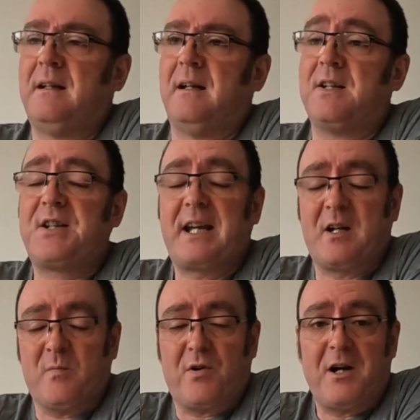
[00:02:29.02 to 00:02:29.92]

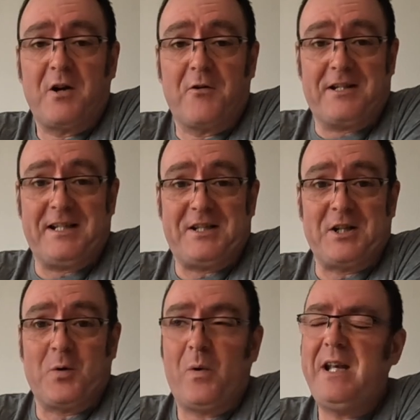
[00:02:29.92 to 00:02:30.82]
second priority to
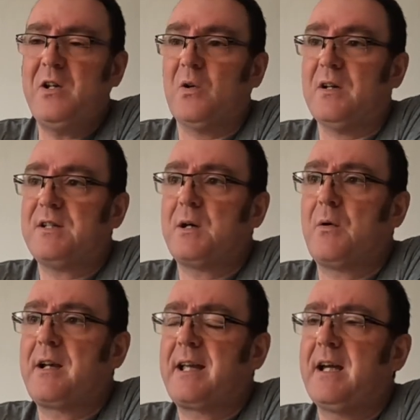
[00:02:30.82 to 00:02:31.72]
the wind noise. So
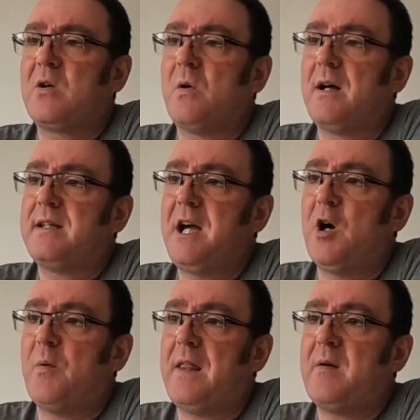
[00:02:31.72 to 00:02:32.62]
I wanted a quieter
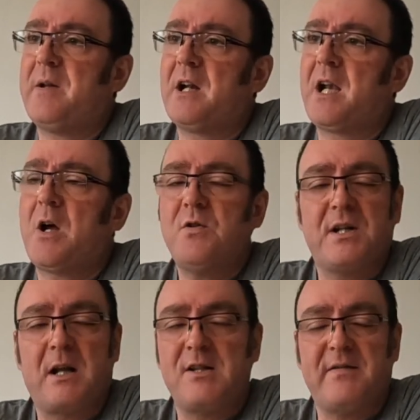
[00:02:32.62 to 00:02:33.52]
helmet. There have been loads
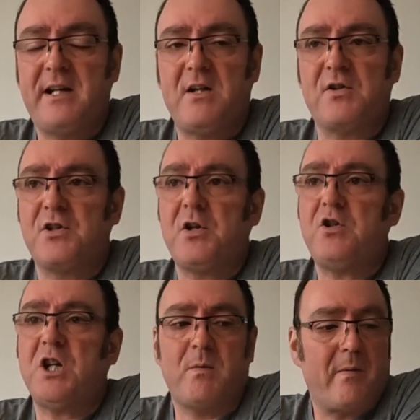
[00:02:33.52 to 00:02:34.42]
and loads of videos on
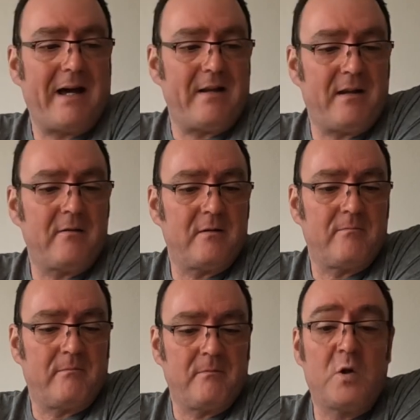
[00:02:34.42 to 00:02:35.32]
YouTube about
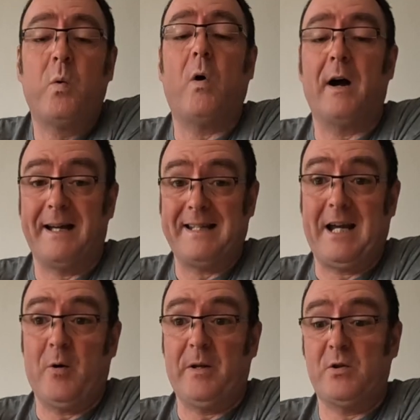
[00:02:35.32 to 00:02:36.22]
quiet
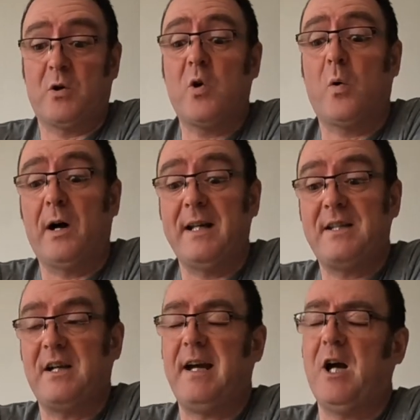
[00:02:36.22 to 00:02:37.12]
helmets or
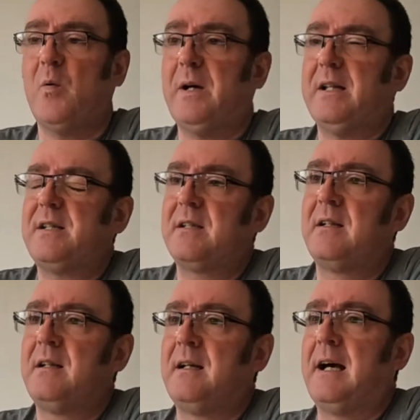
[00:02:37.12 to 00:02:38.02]
quieter helmets,
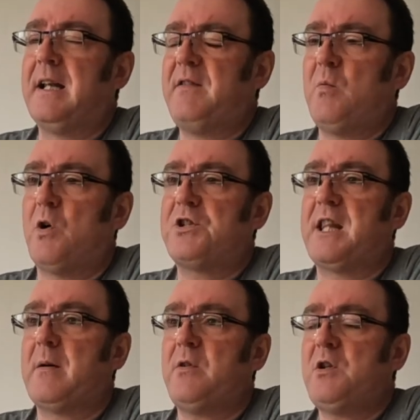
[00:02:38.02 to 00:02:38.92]
and if you watch
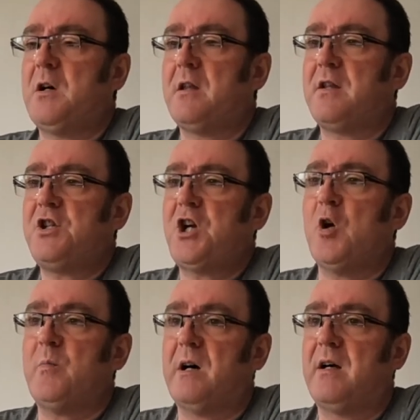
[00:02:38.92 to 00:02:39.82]
them, you know that the
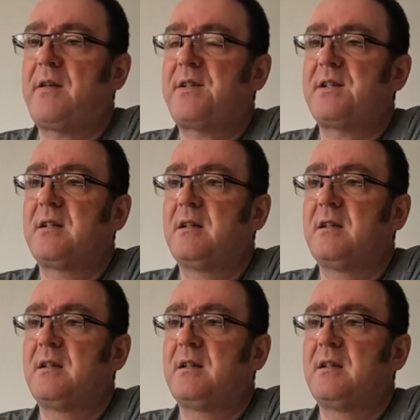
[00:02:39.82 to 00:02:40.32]
Shoei,